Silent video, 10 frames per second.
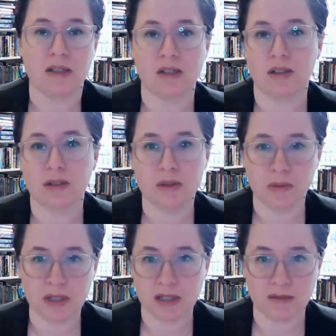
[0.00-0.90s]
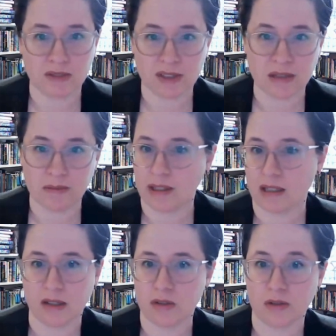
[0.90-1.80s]
so it wouldn't have seemed like
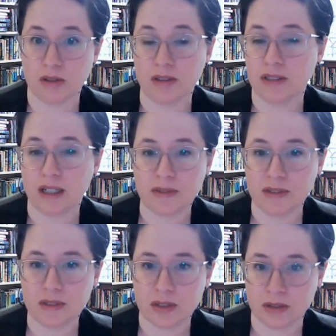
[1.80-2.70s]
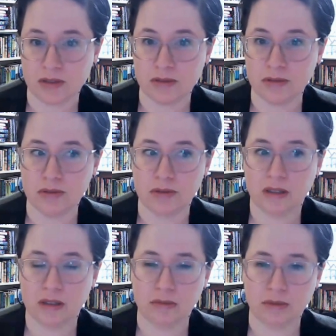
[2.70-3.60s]
a historical novel to
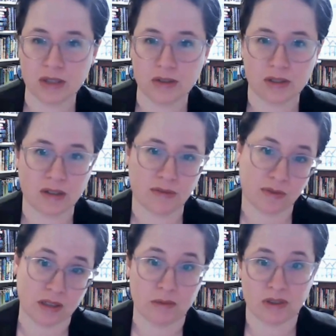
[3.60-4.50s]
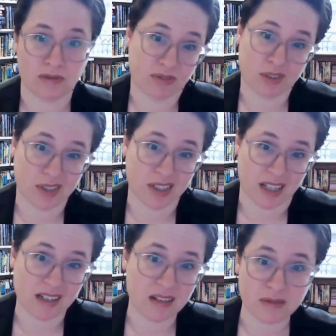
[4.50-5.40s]
the readers that it was first
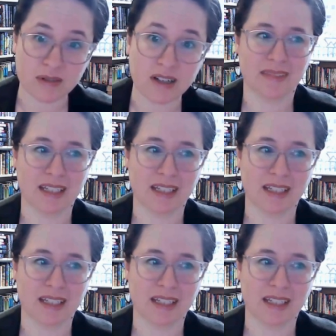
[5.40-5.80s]
intended for.